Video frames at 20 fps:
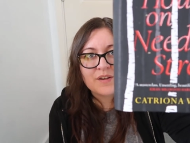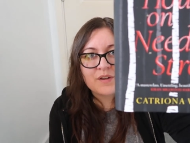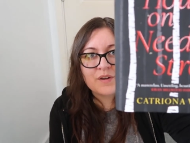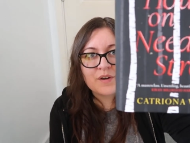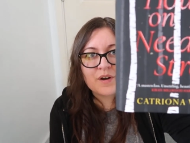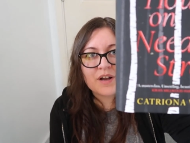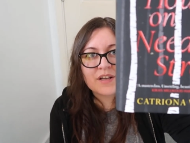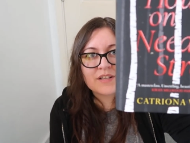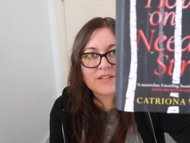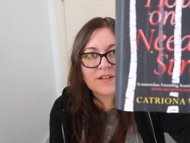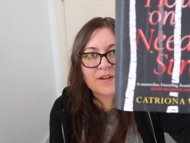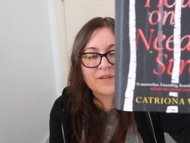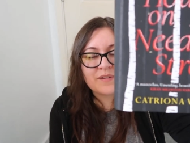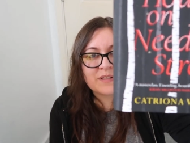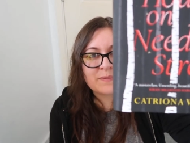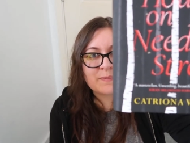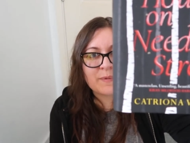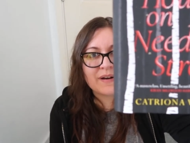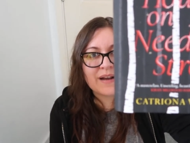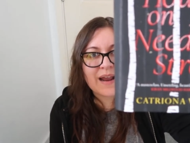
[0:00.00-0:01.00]
You guys know
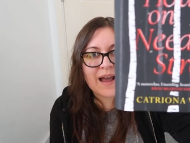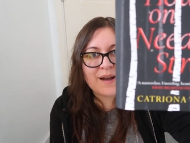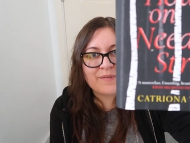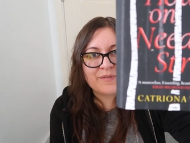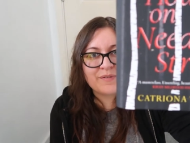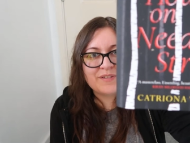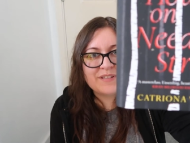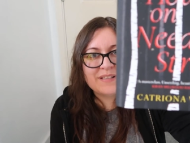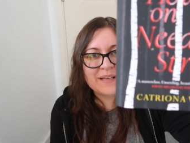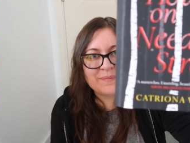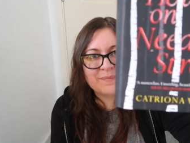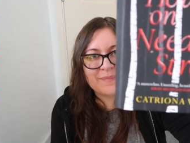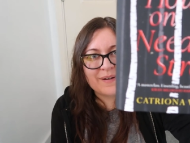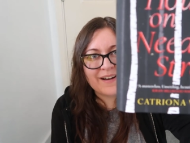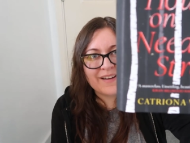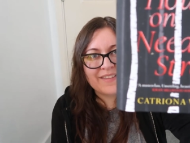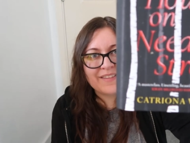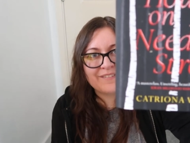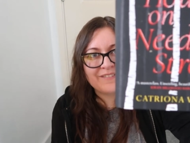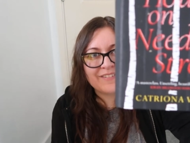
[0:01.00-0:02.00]
this by now. If you've seen my
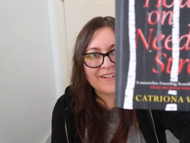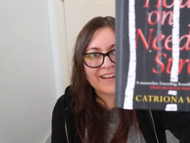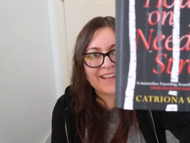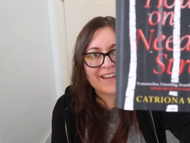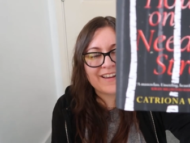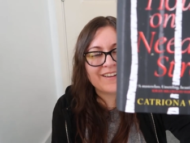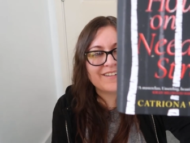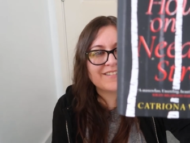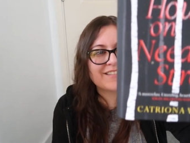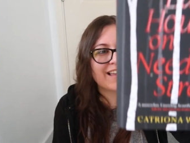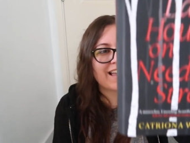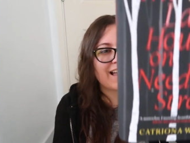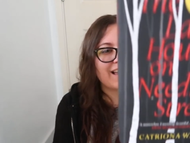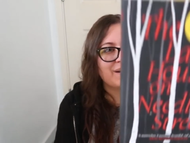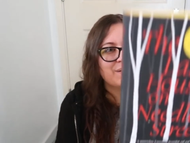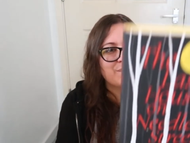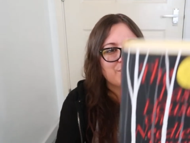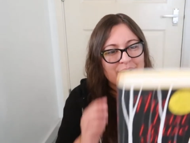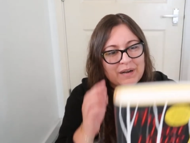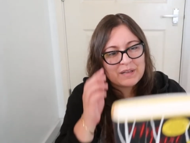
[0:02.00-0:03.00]
other videos, I
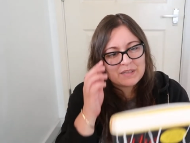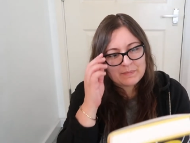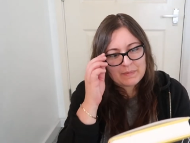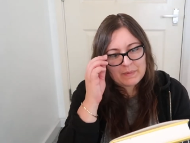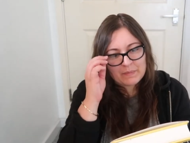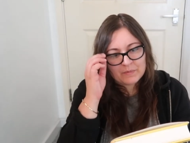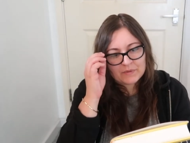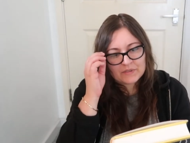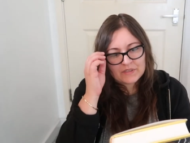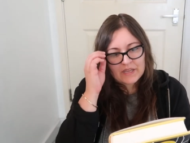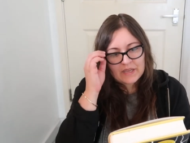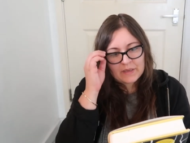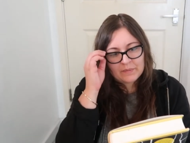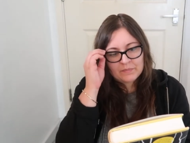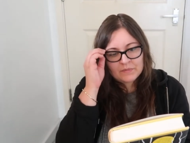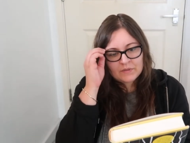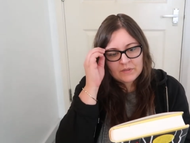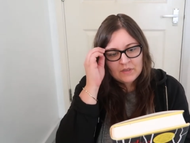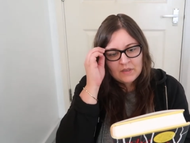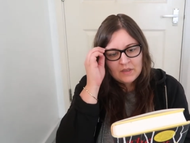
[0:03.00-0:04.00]
cannot pronounce people's
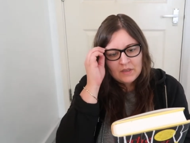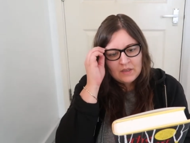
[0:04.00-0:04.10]
names.